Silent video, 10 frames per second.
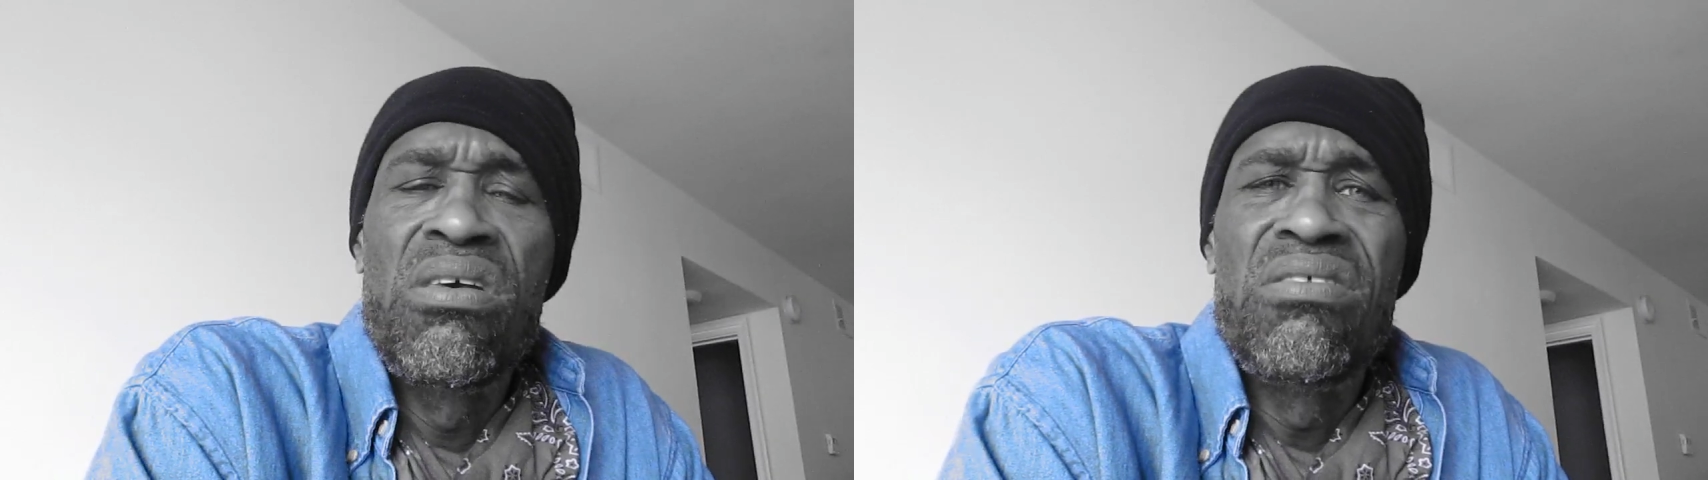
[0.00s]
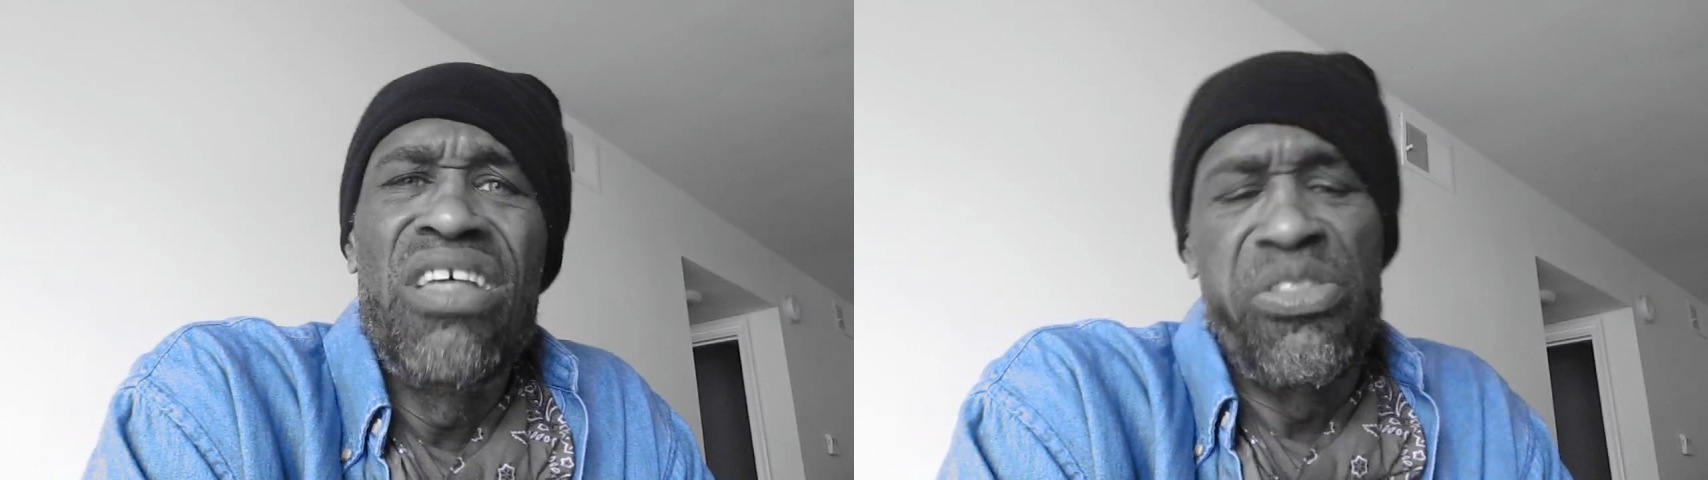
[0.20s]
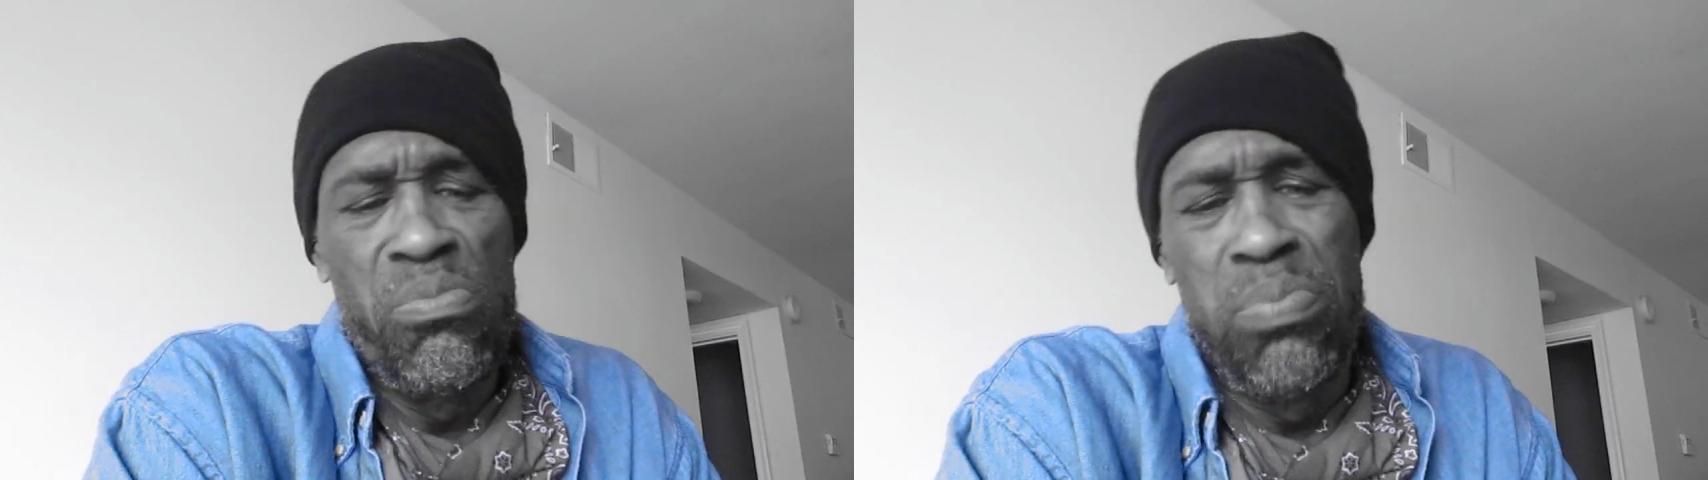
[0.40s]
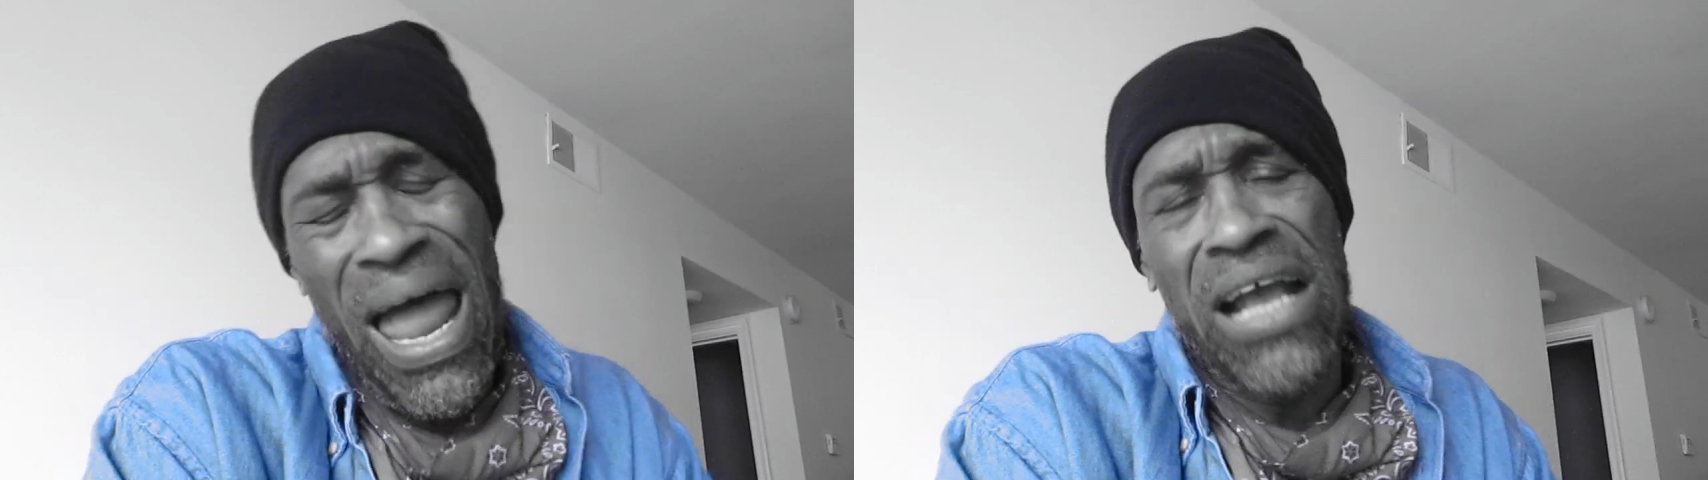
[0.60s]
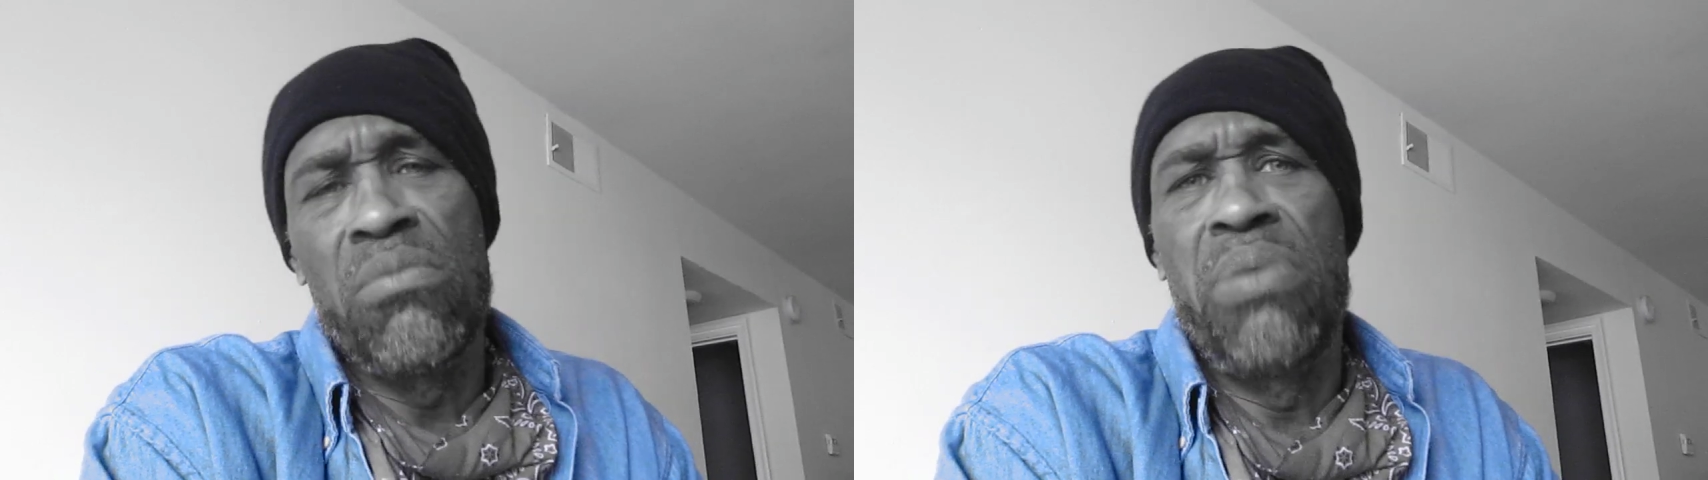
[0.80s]
Nothing
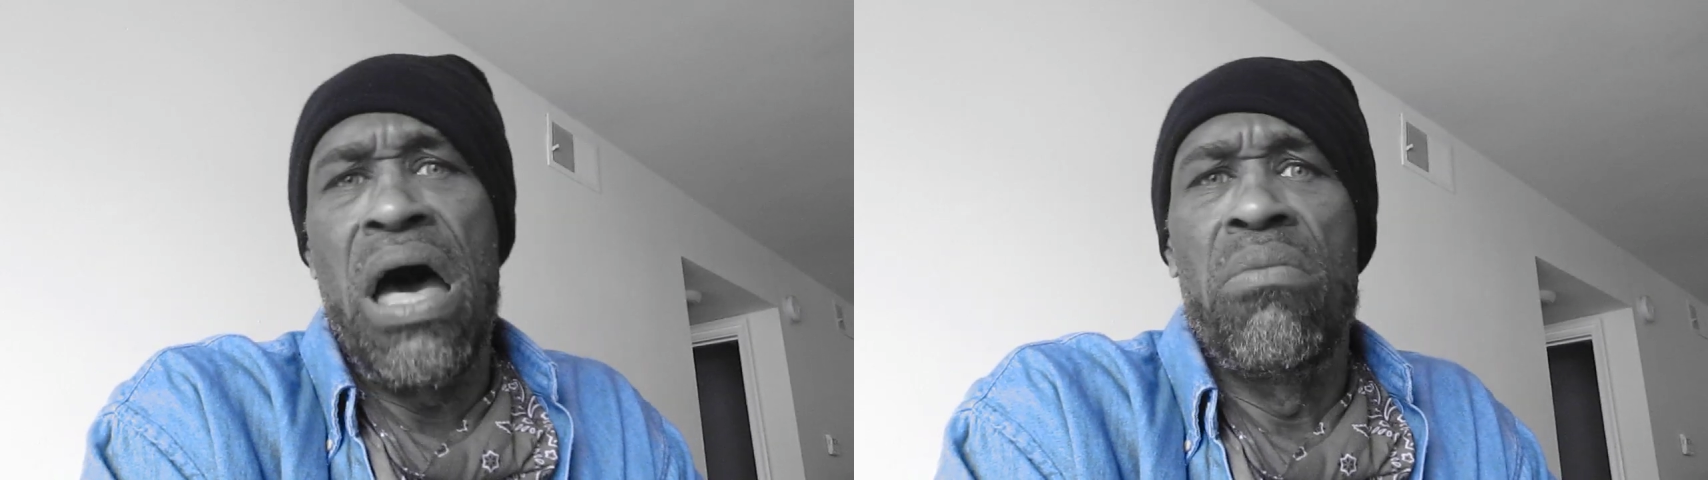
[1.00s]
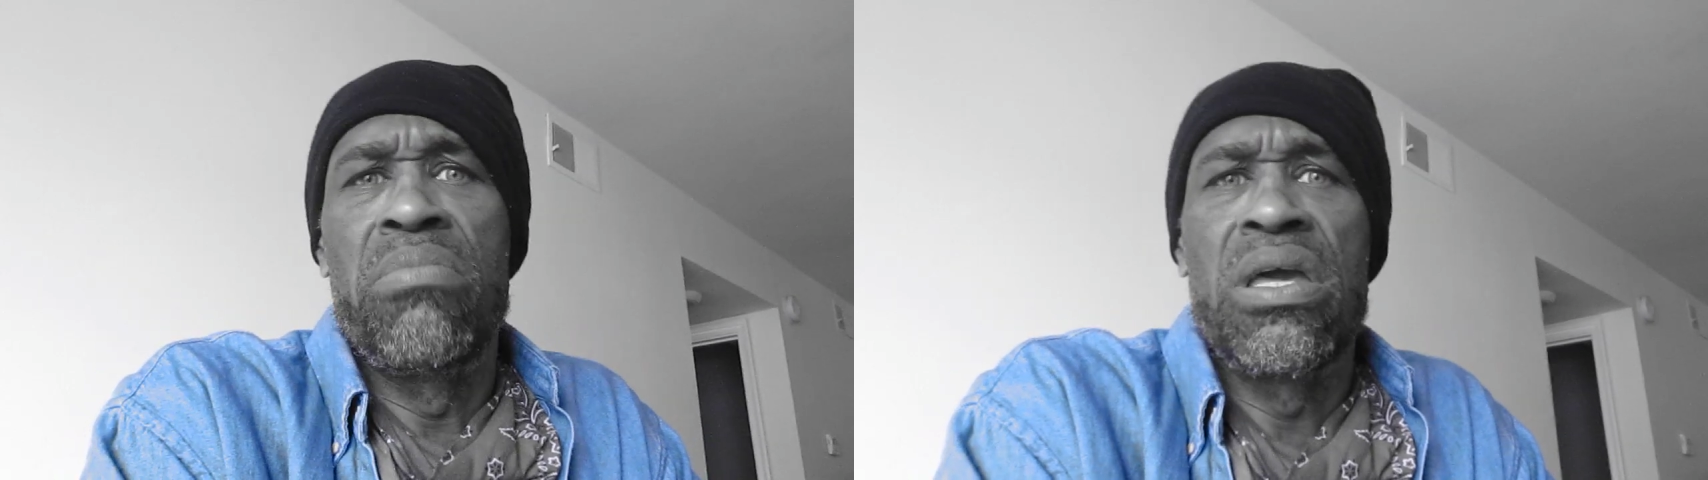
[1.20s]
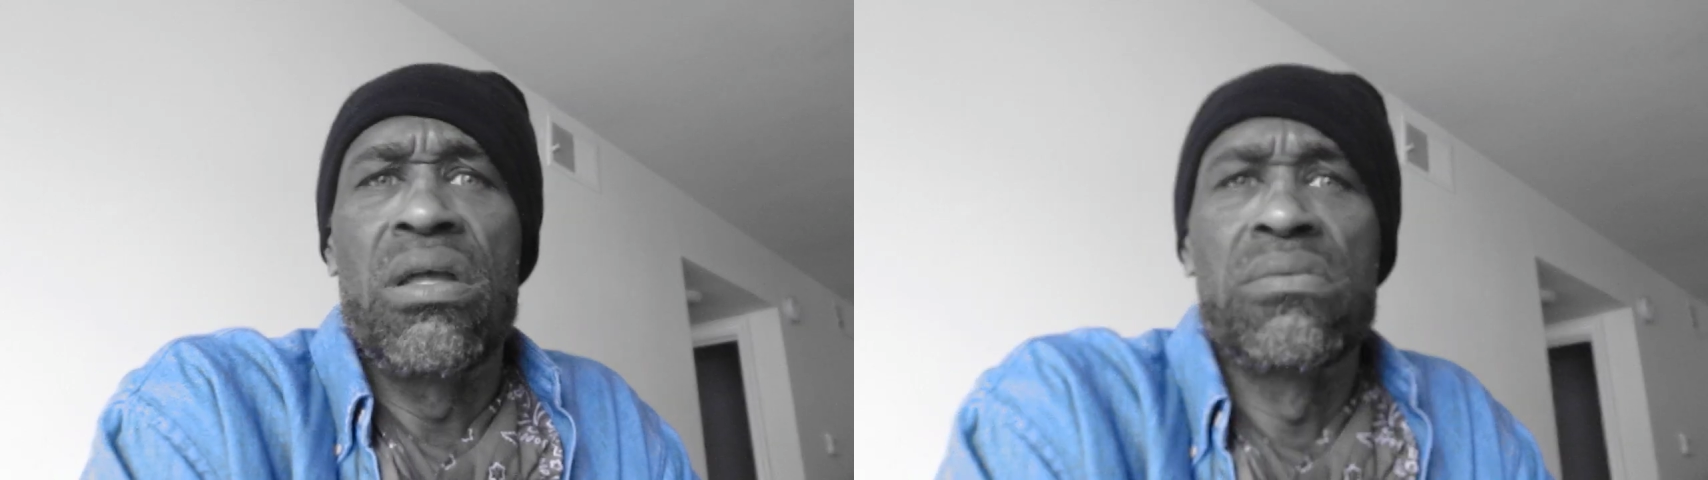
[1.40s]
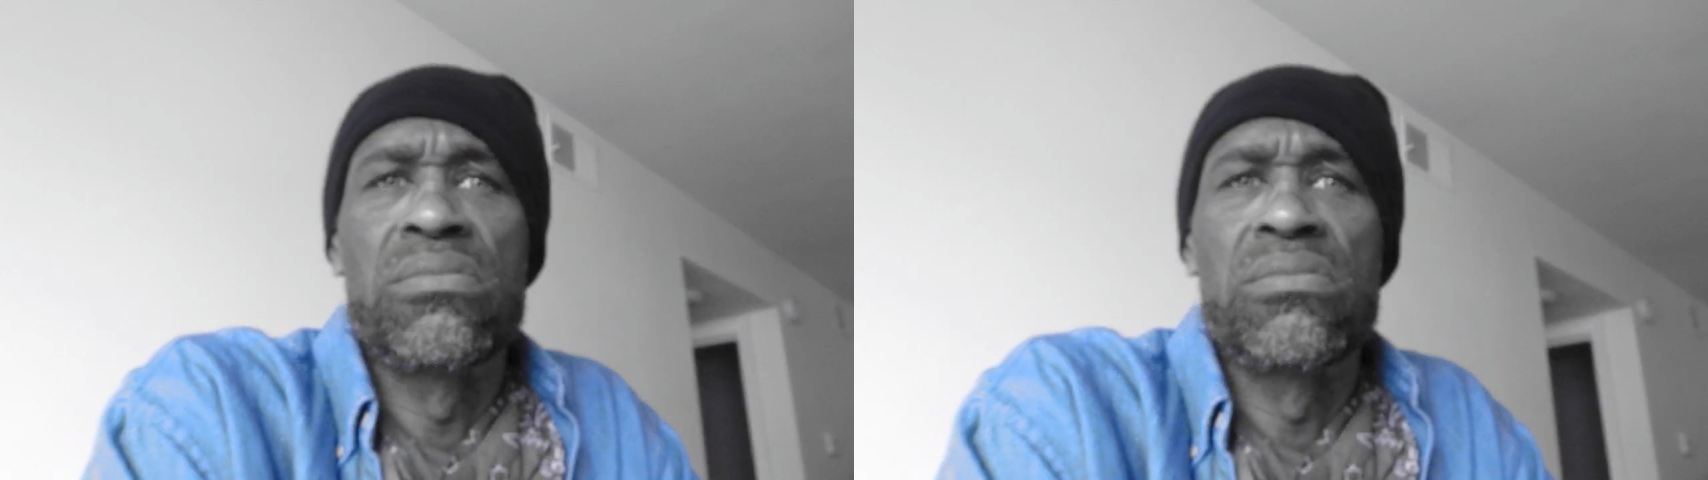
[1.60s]
black about me.